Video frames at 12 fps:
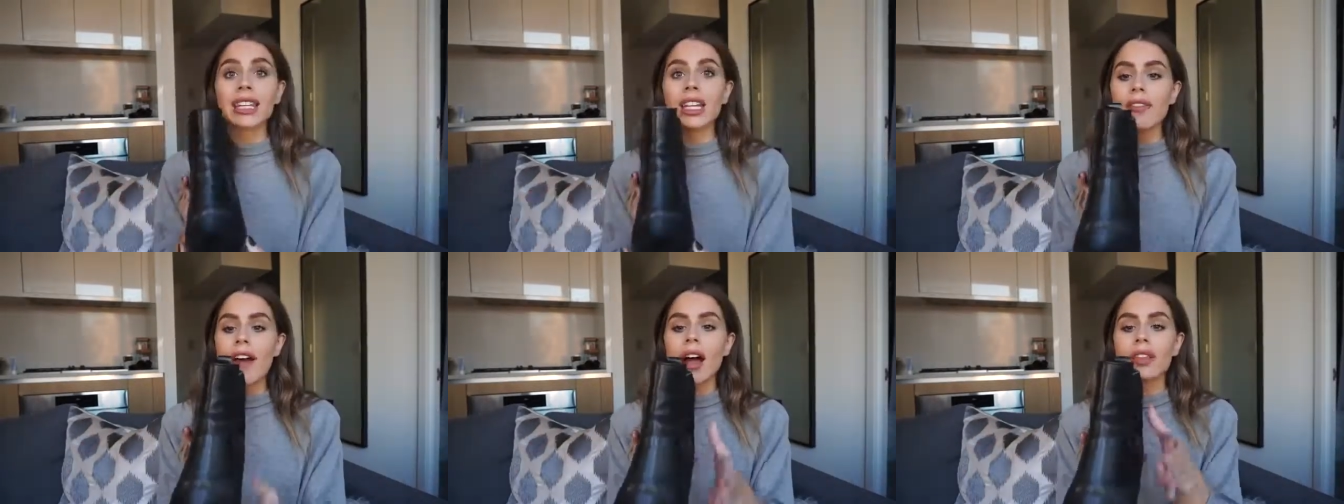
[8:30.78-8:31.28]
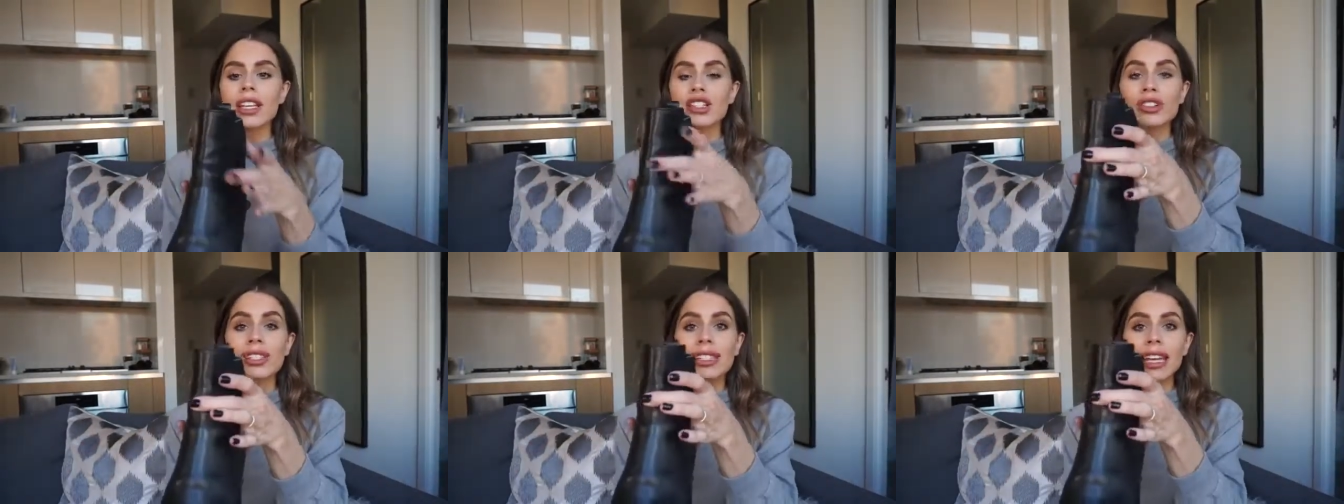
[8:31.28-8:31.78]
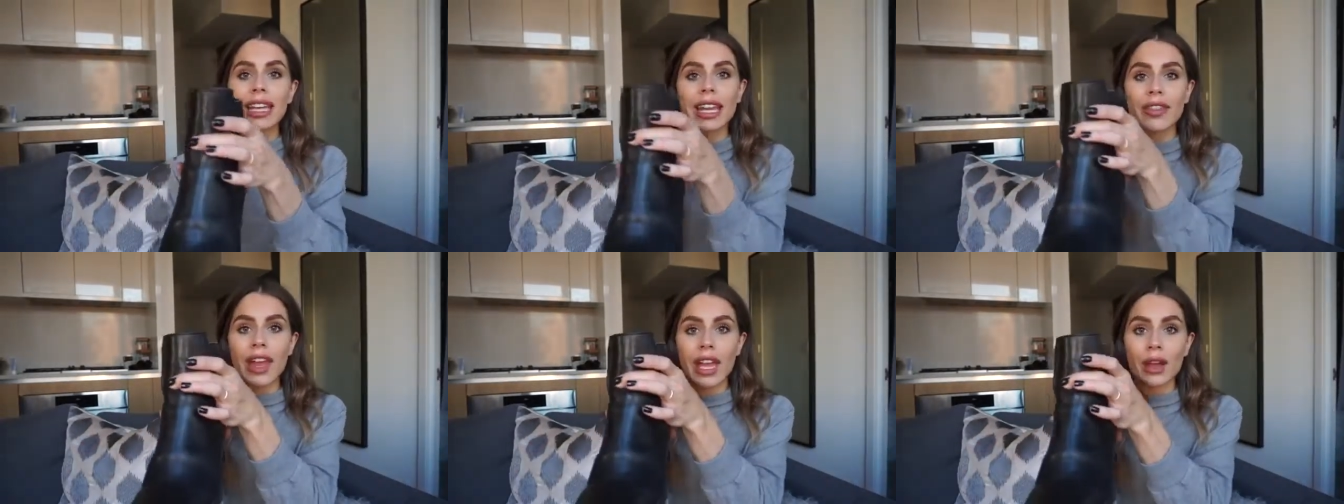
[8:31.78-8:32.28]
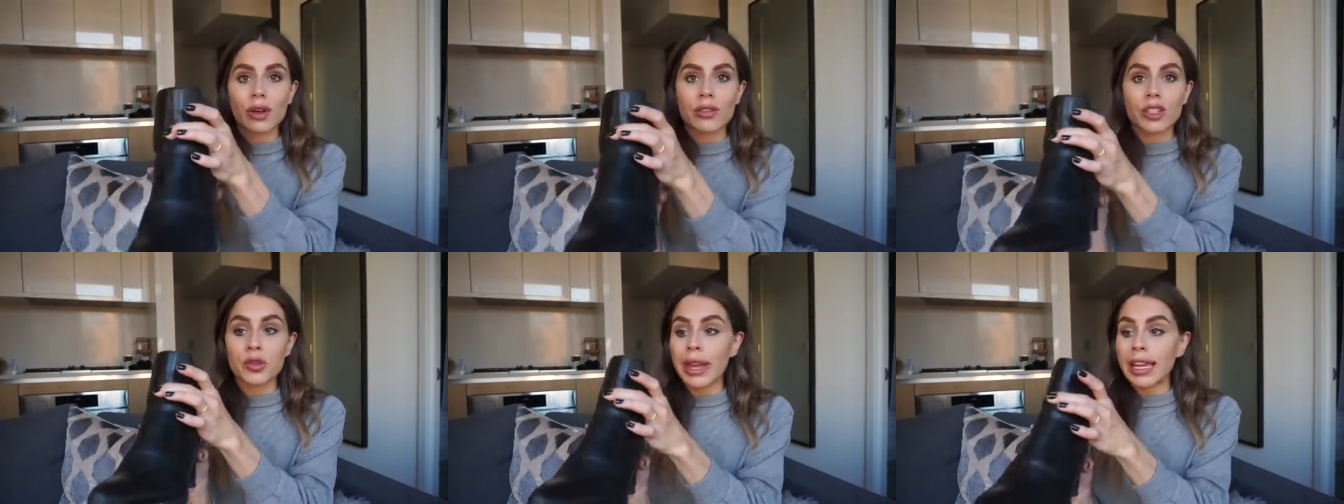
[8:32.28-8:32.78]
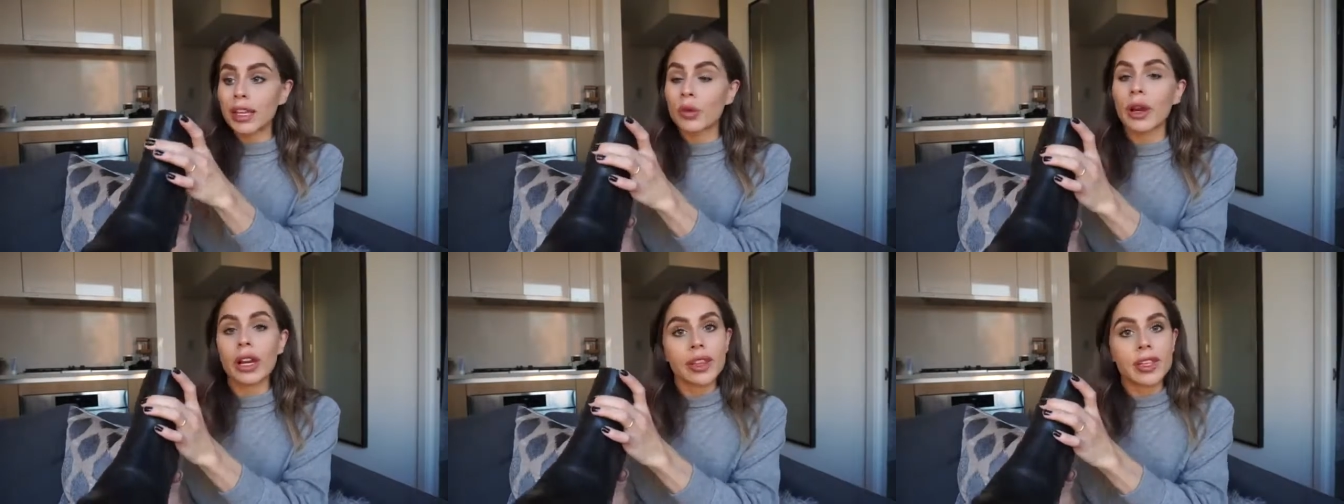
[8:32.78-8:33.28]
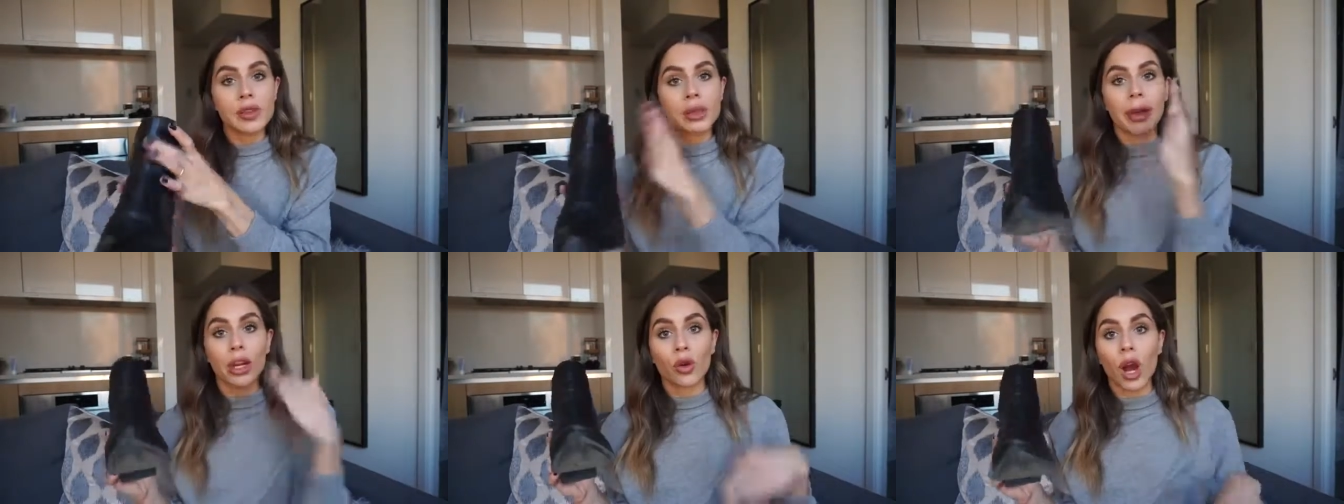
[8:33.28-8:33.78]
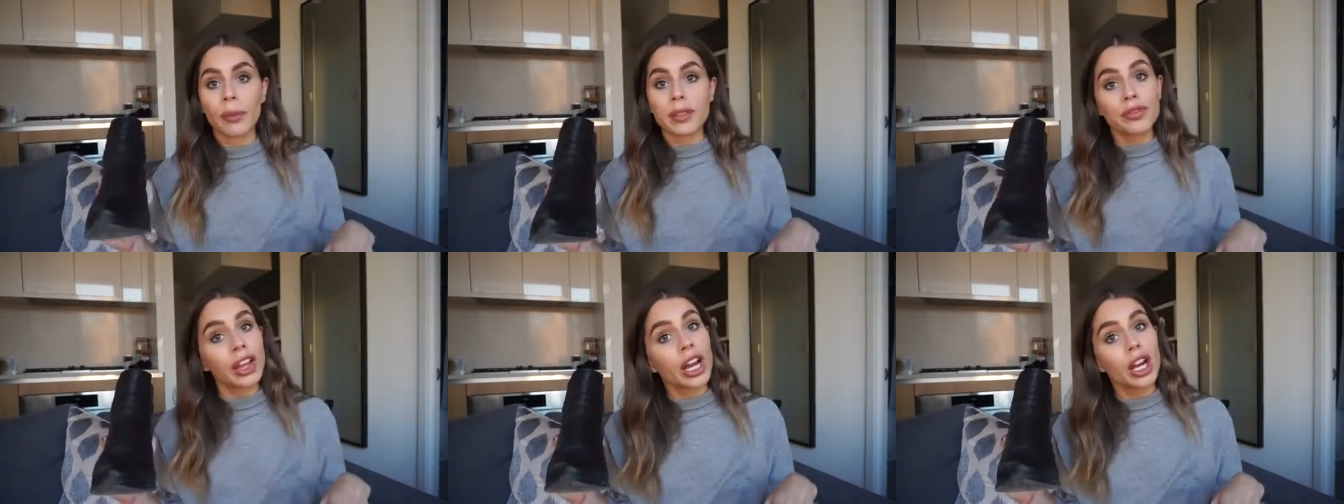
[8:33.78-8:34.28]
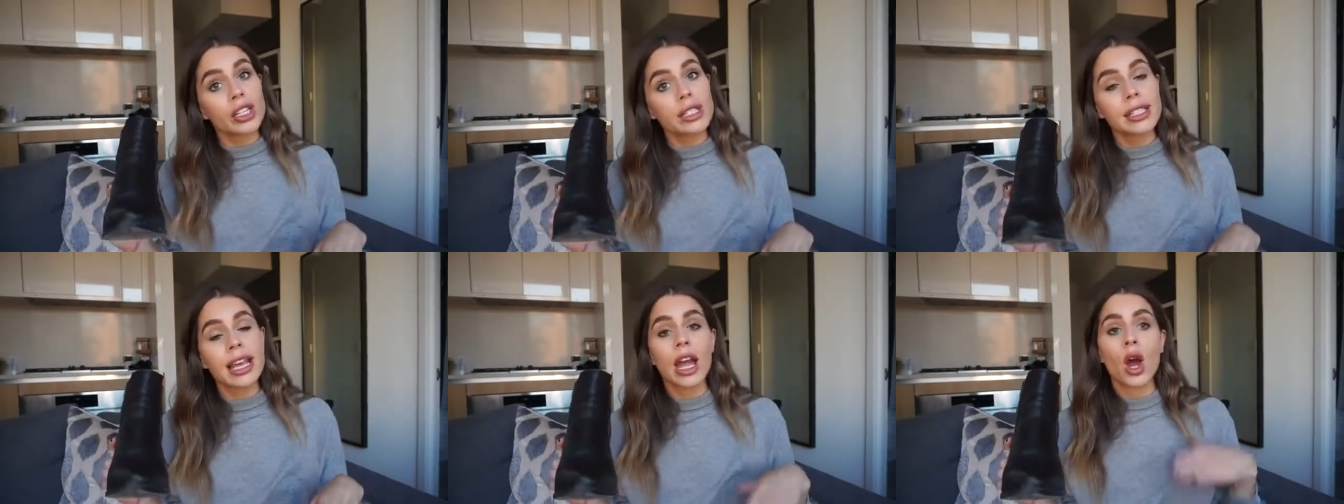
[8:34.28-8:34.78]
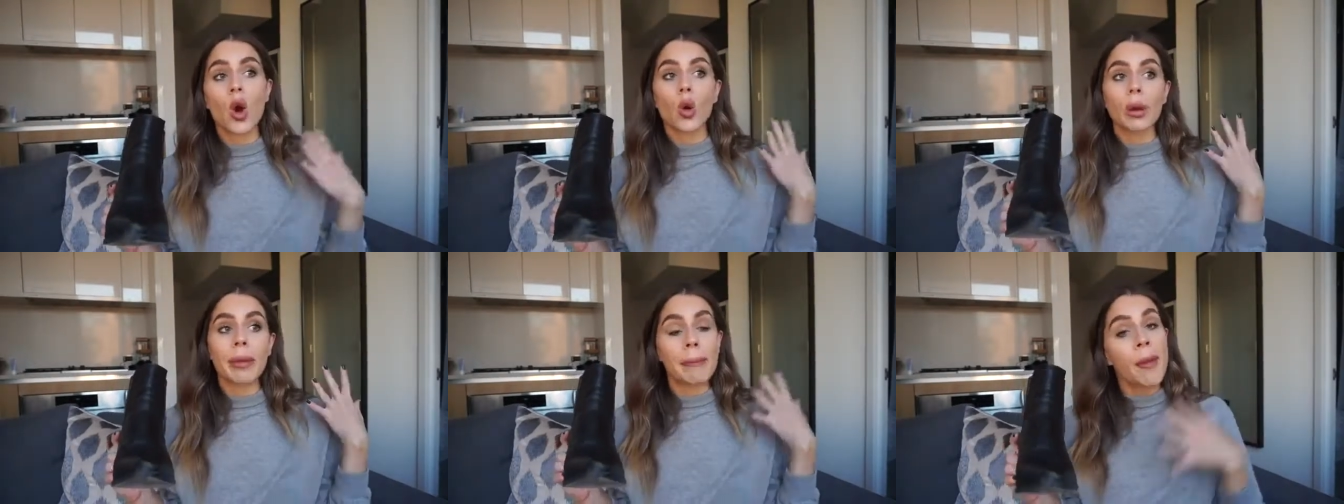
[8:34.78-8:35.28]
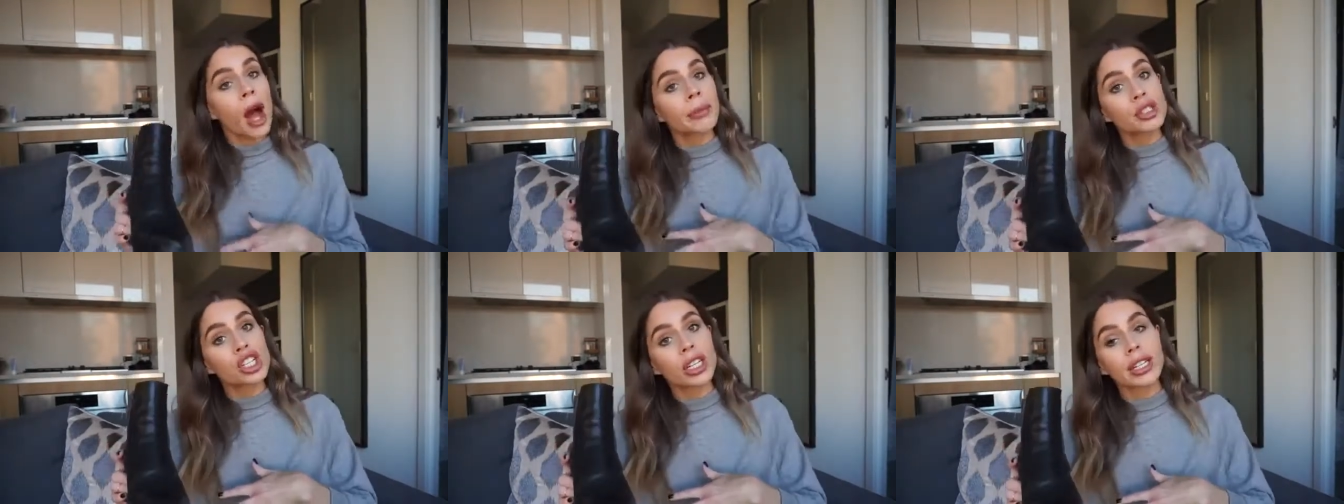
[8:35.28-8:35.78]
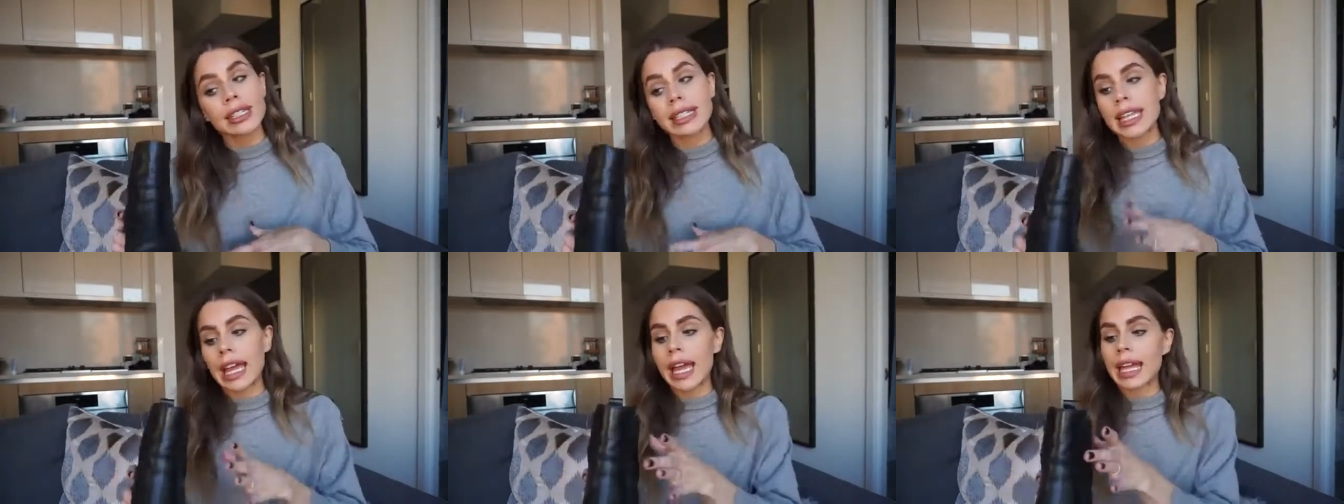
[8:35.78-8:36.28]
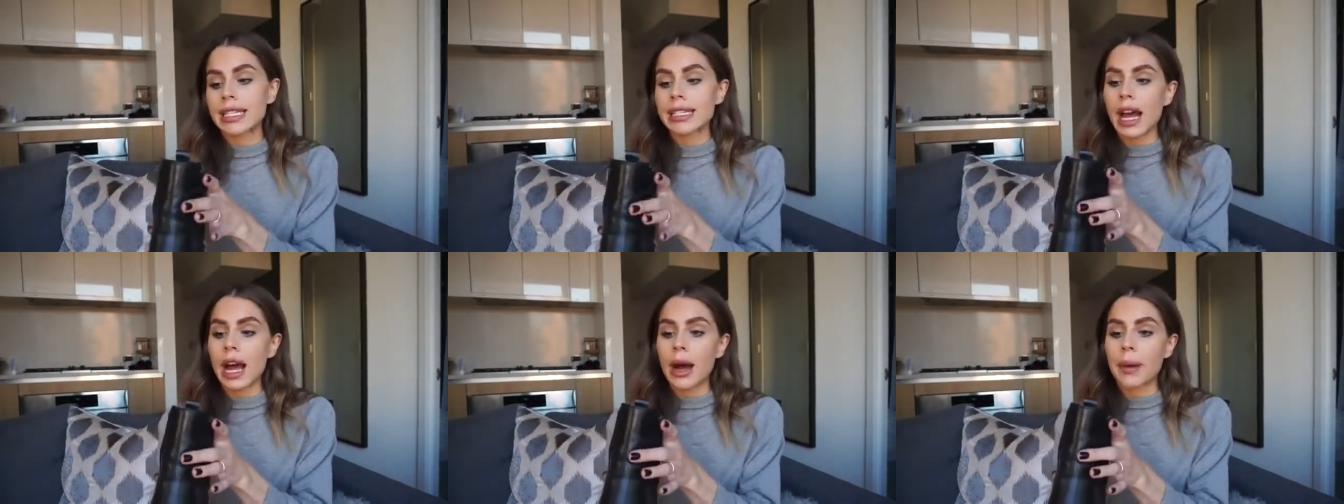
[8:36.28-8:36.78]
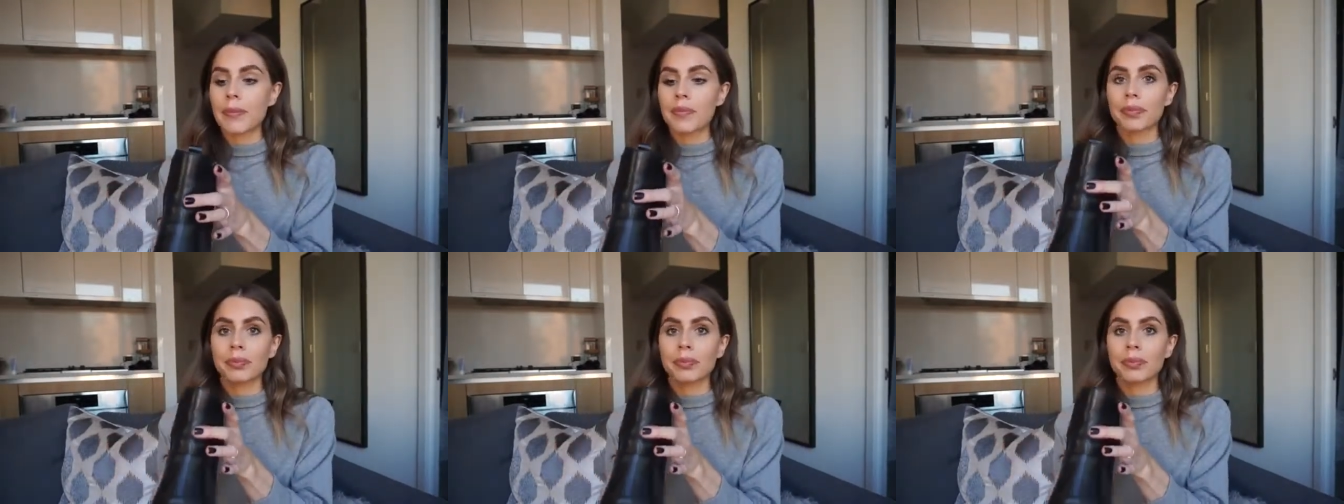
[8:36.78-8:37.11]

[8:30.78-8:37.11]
I love how these are skinny at the ankles, so I can wear these with my cropped flares or my mom jeans, and um,